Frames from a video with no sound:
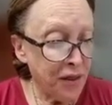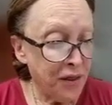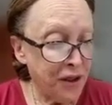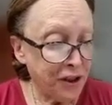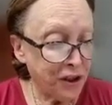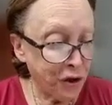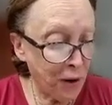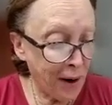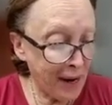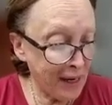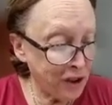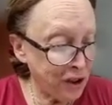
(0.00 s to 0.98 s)
the
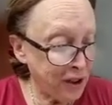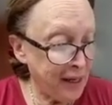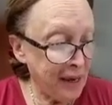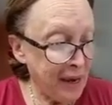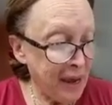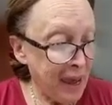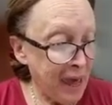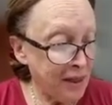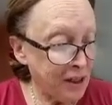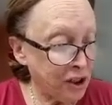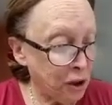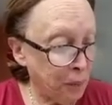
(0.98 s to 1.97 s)
tragedy and the
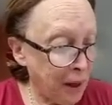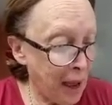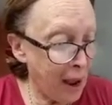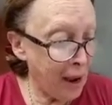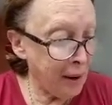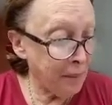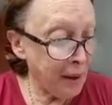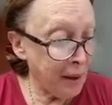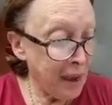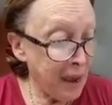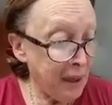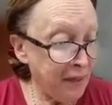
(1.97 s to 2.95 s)
sublime
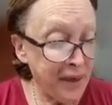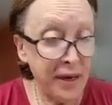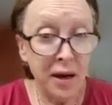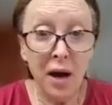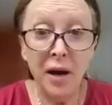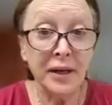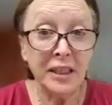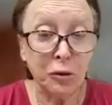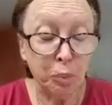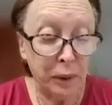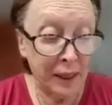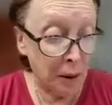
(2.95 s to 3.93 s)
and the
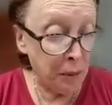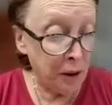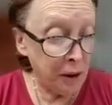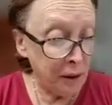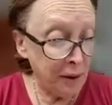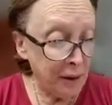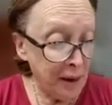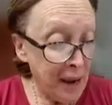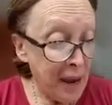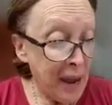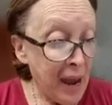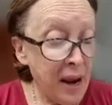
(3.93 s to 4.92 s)
unexplicable,
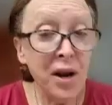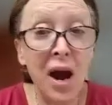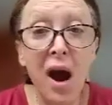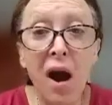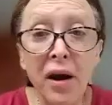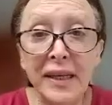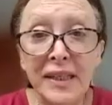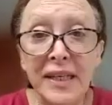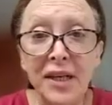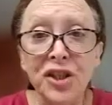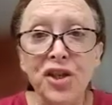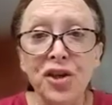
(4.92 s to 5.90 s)
an
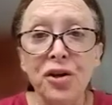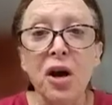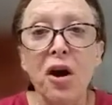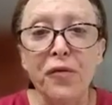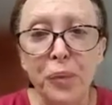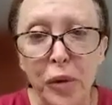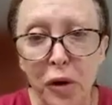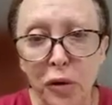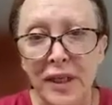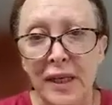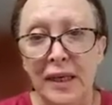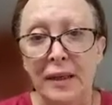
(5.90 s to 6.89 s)
architecture of
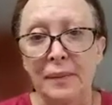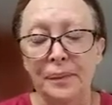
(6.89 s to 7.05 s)
beauty.